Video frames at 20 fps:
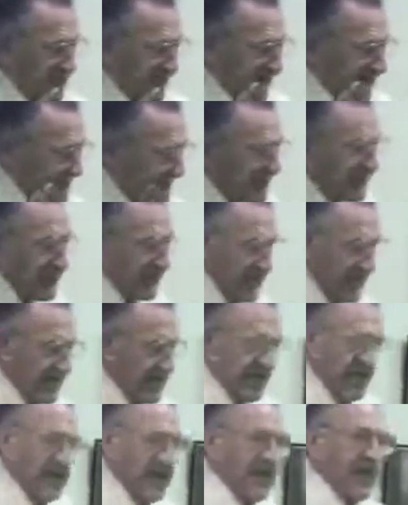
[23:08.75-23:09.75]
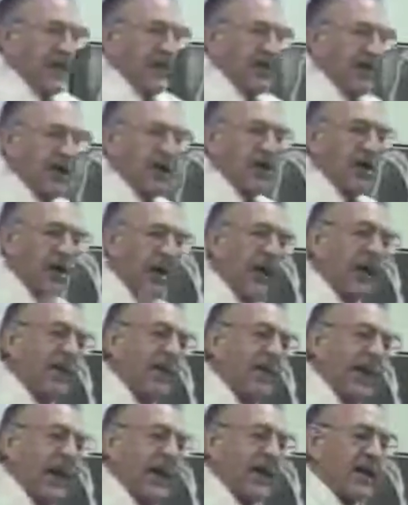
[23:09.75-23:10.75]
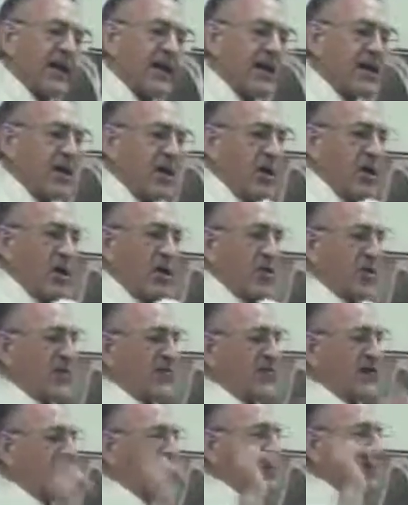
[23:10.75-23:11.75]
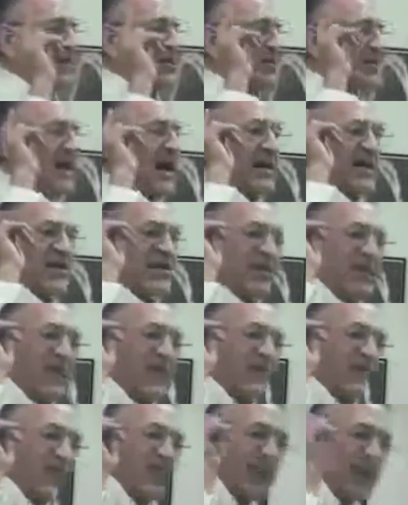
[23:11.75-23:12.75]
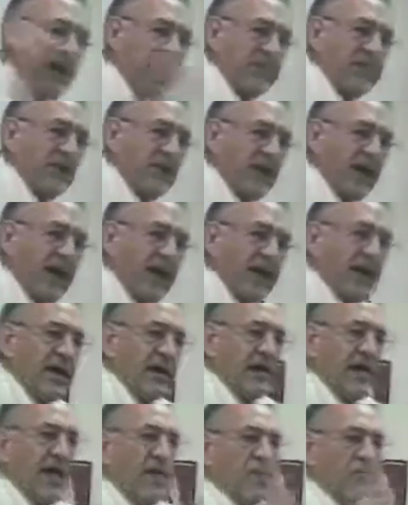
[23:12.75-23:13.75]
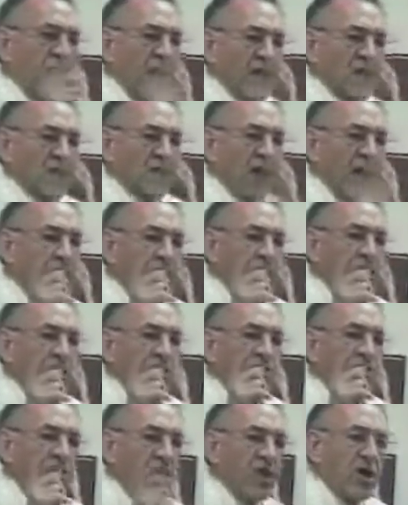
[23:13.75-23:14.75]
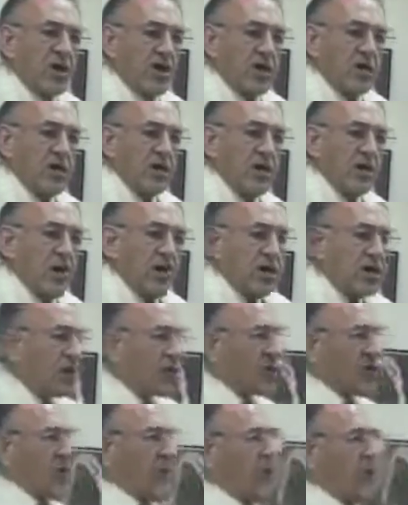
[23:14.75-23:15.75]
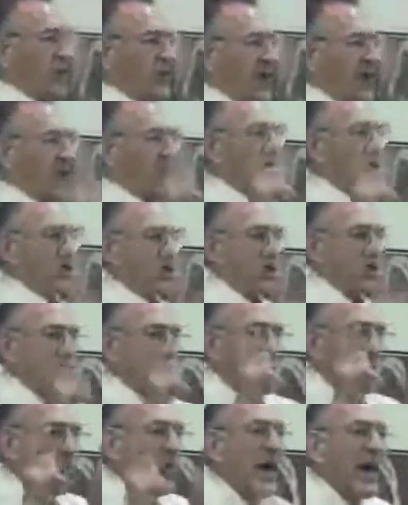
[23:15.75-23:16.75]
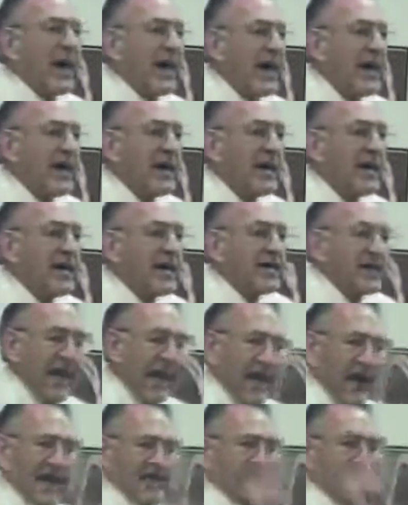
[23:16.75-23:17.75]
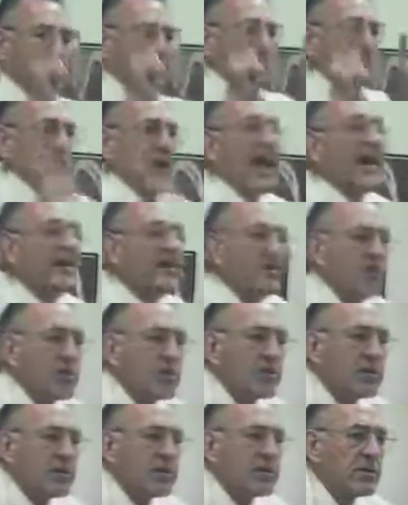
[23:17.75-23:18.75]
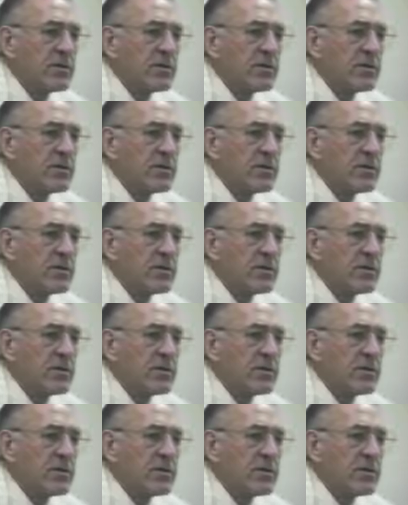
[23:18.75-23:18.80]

like Eve did, then automatically We've got to start looking for another way. Now, what way can you look? You can only look to the way that has betrayed you.